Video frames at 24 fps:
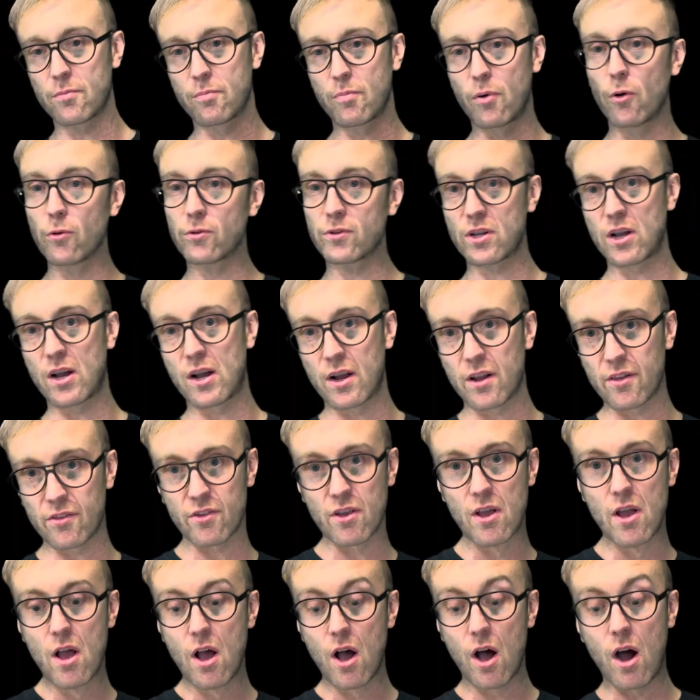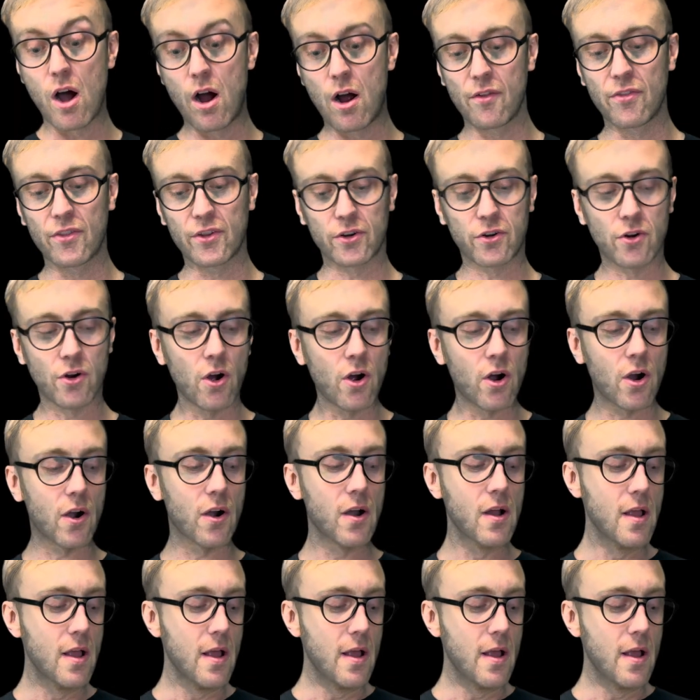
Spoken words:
bolt-ons on the car.